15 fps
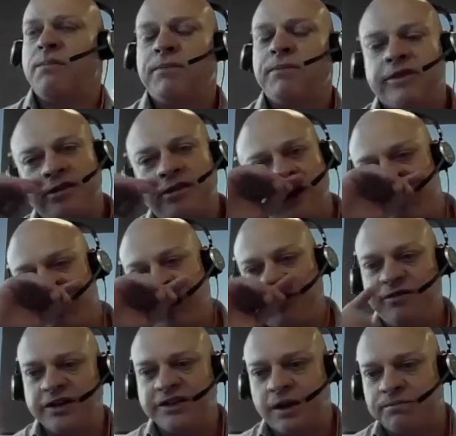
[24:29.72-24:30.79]
So I'll
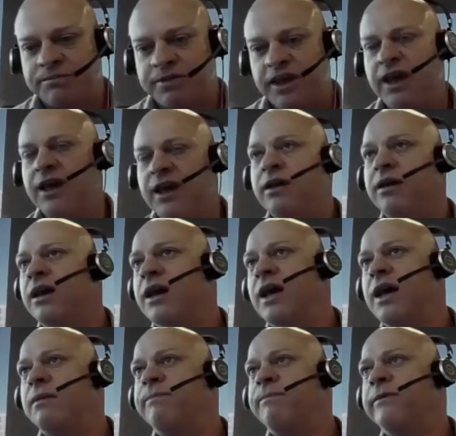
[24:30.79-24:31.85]
finish up there.
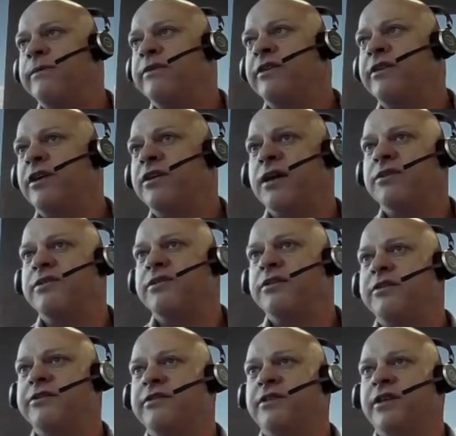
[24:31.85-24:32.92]
So
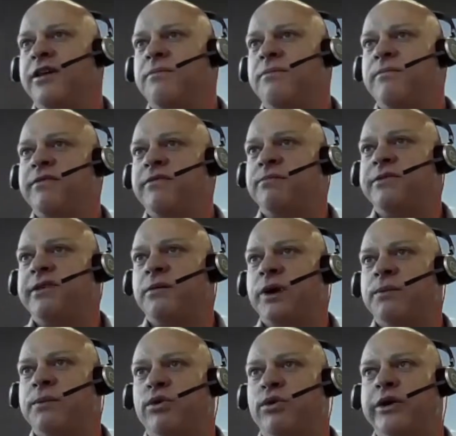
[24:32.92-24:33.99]
just some
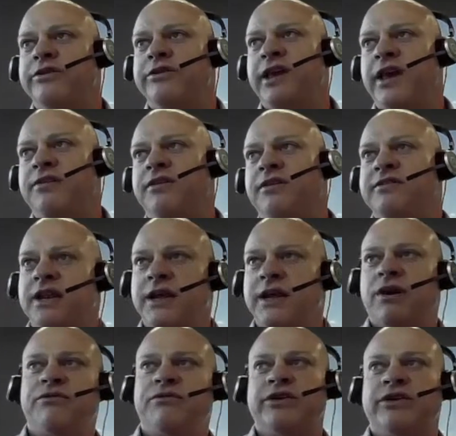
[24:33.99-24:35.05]
summary points. There's
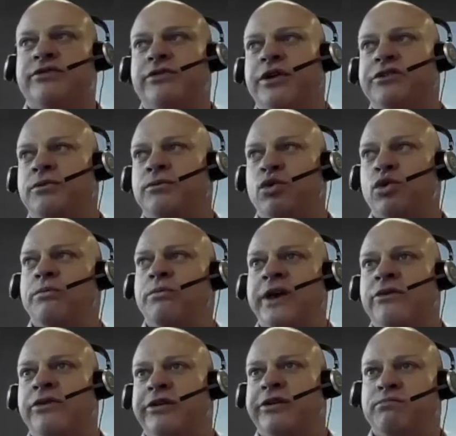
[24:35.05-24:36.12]
clear evidence of ocean warming,
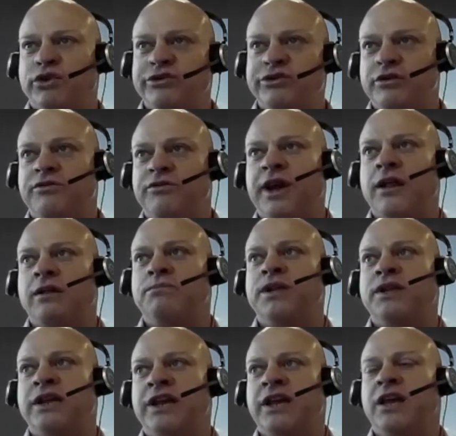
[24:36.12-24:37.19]
increased moisture
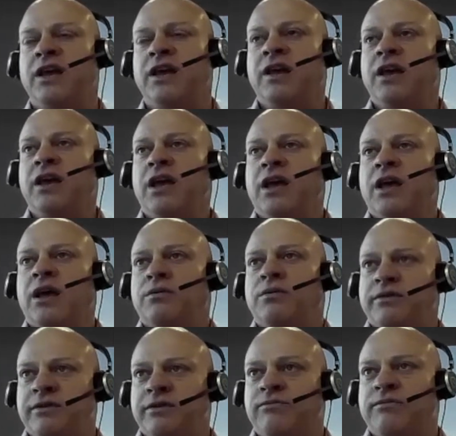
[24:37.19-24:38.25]
availability.
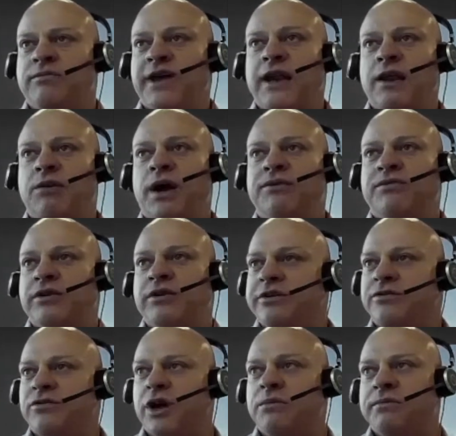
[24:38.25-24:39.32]
Daily rainfall
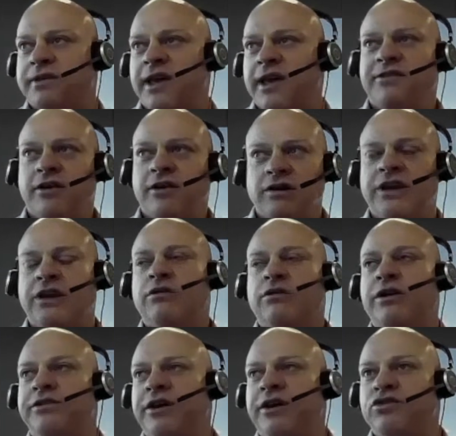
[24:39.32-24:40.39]
extremes are certainly
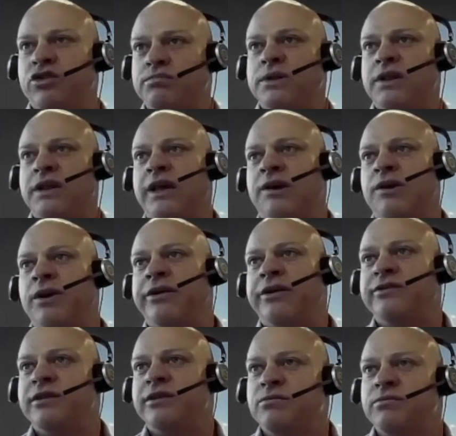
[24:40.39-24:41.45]
increasing in tropical
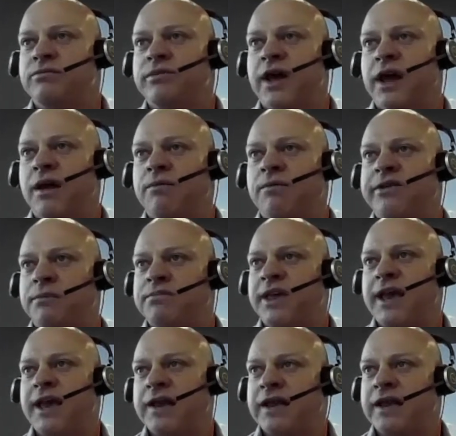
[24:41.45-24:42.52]
areas,
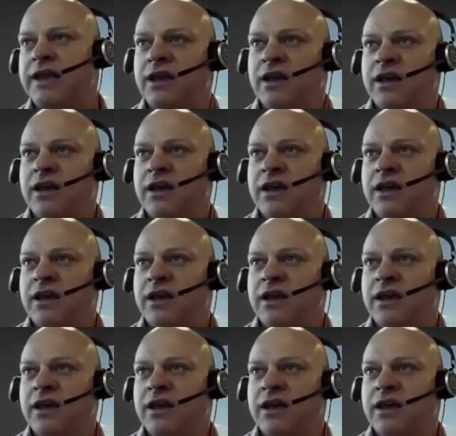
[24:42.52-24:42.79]
subdaily